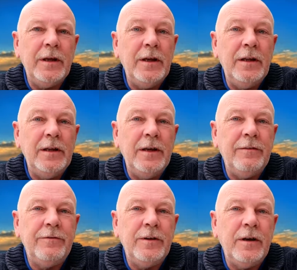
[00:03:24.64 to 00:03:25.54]
he
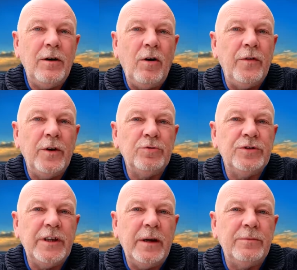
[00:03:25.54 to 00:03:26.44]
lived on those
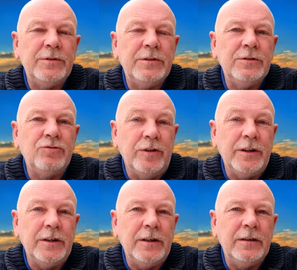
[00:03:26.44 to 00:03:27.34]
steps
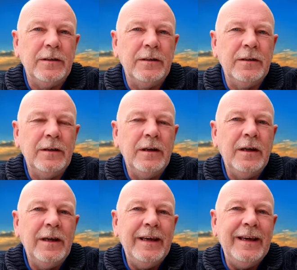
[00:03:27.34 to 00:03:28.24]
drinking.
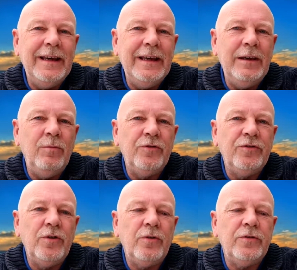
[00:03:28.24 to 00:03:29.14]
He was
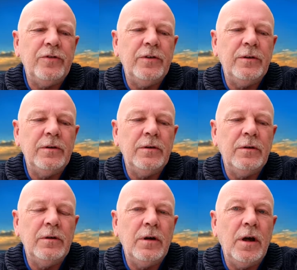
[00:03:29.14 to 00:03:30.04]
not
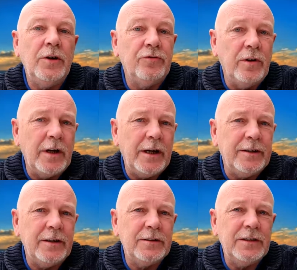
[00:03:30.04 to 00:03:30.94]
a drug
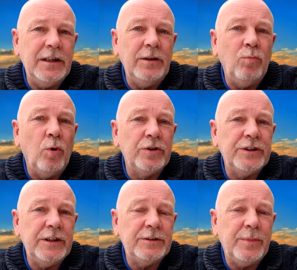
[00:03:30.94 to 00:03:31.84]
addict. He was
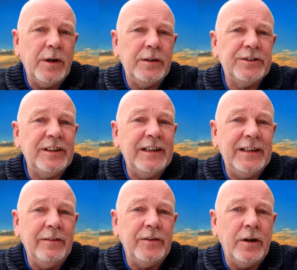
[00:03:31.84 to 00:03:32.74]
in his past and he'd
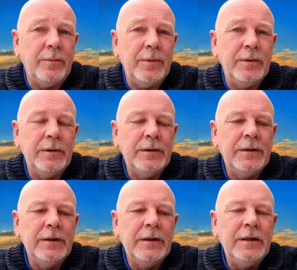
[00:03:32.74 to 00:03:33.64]
given up
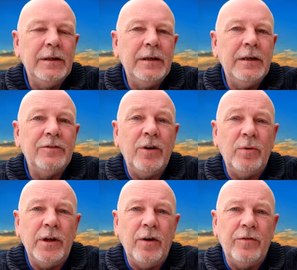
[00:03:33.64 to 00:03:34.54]

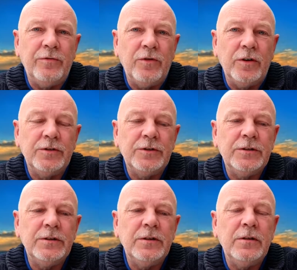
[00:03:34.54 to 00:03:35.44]
totally off drugs,
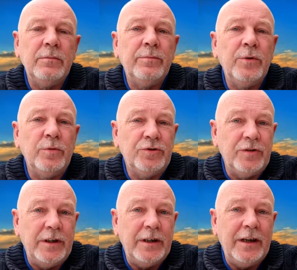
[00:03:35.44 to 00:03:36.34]
but was
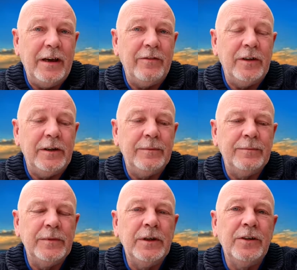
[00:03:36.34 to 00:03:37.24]
drinking heavily.
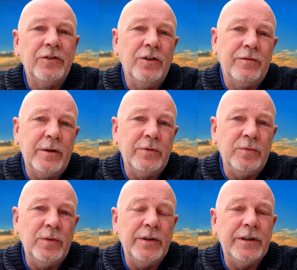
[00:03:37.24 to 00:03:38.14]
His girlfriend was
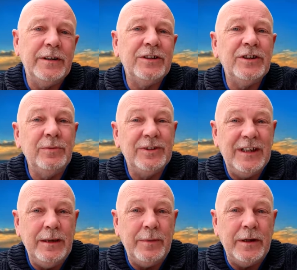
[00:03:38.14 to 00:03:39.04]
working, she was
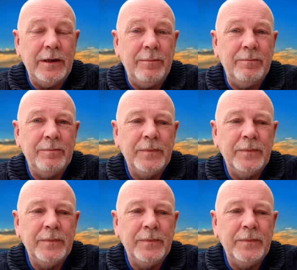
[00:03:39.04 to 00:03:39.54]
keeping him.